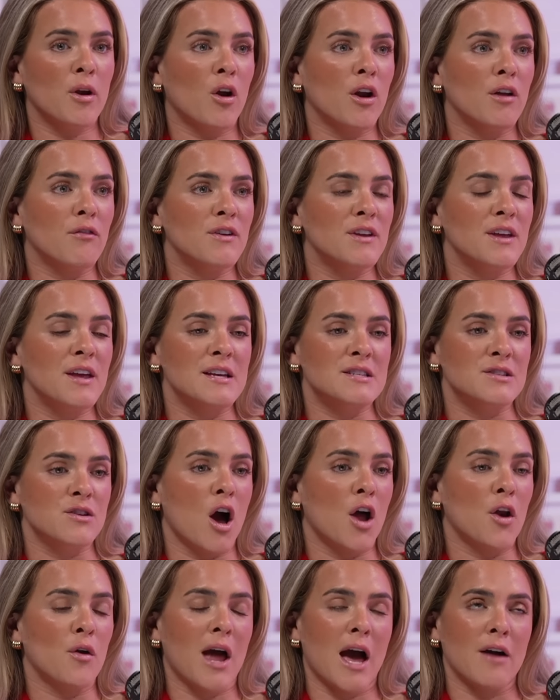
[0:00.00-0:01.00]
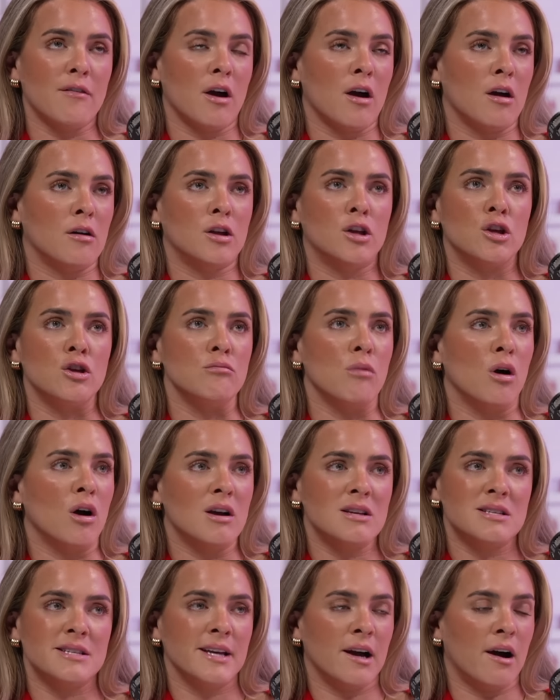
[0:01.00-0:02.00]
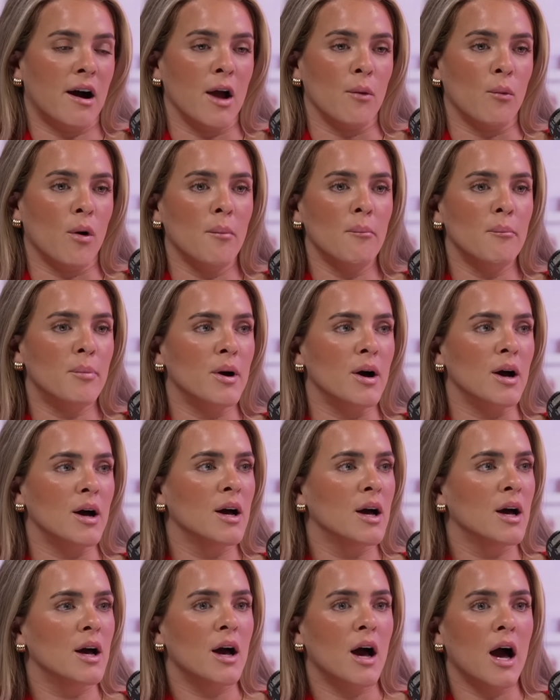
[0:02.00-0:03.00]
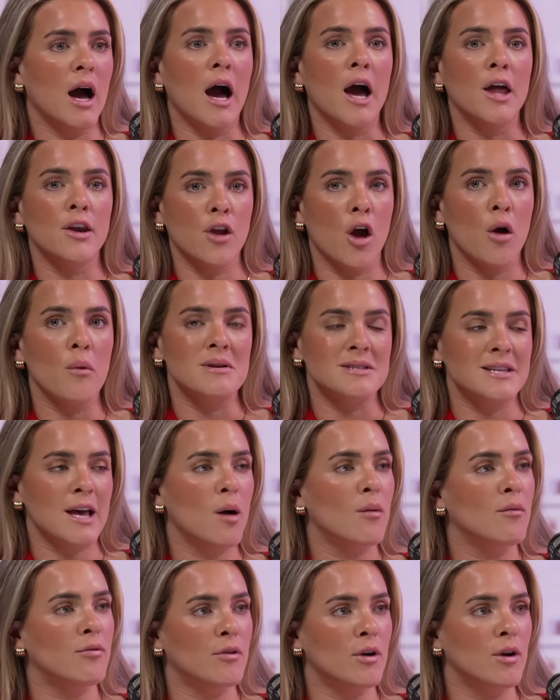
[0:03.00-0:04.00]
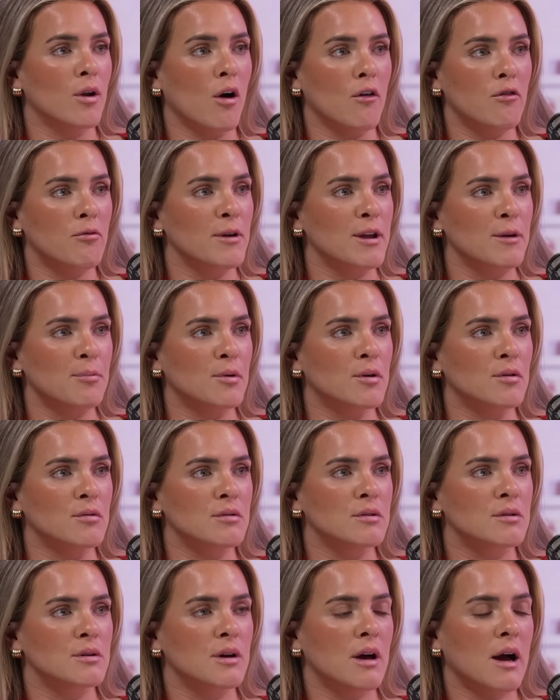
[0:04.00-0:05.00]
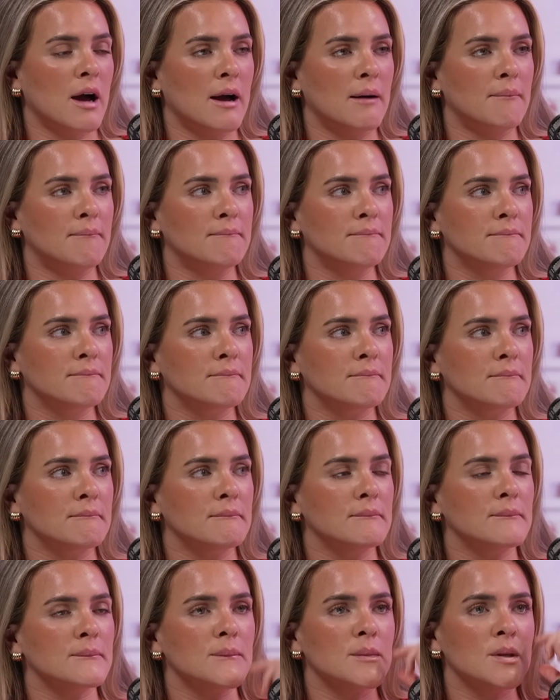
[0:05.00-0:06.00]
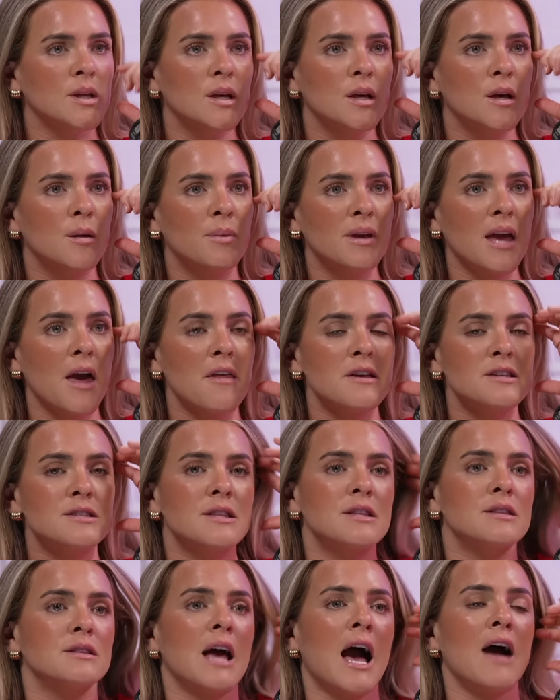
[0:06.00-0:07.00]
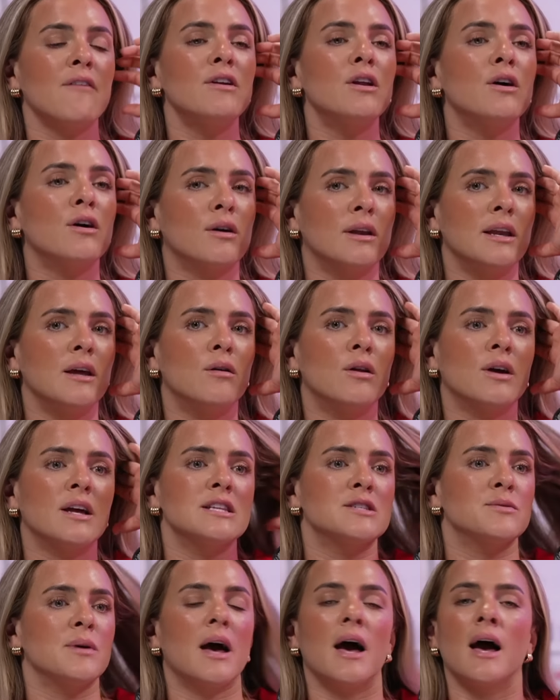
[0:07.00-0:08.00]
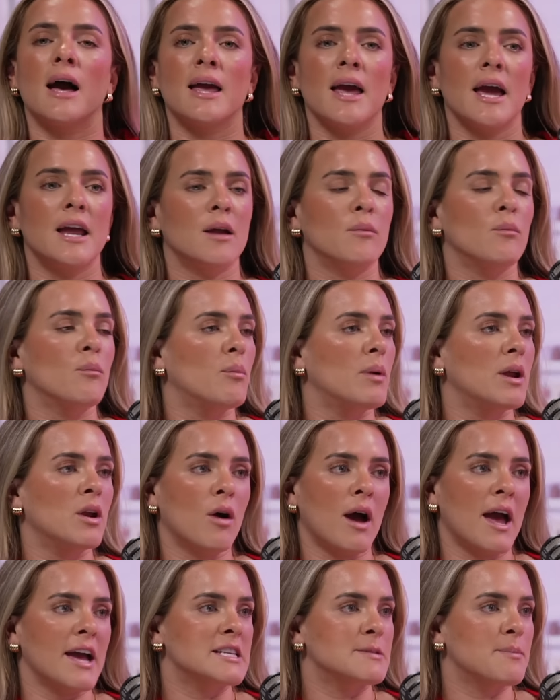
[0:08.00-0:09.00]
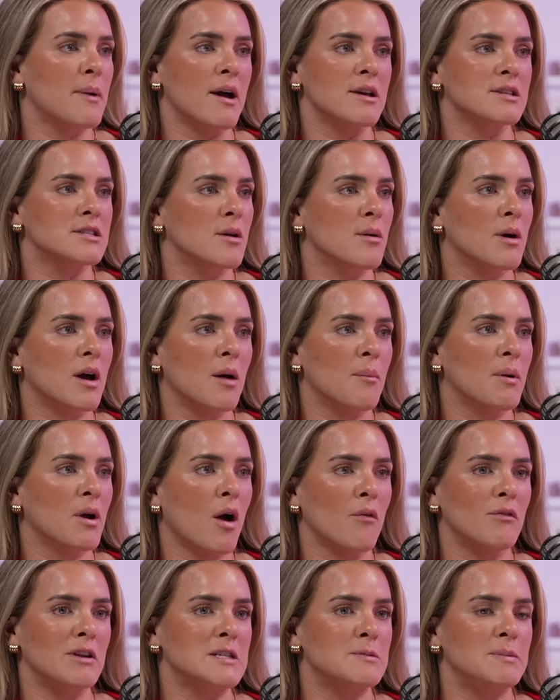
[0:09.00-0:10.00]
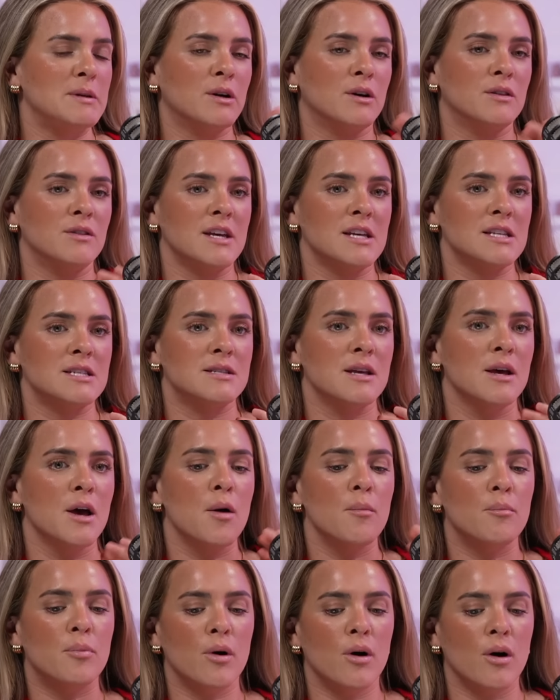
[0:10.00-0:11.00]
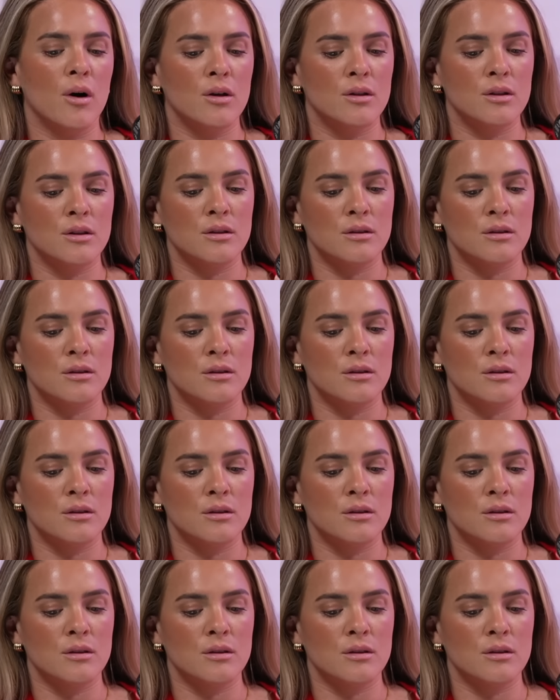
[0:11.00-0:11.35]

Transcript: on it for years and I don't have a humongously high one, but I know it's helped for a lot of people. Yeah. Um but yeah, there's have a look, little look into it. Again, we're not experts, so we can't really speak on this, but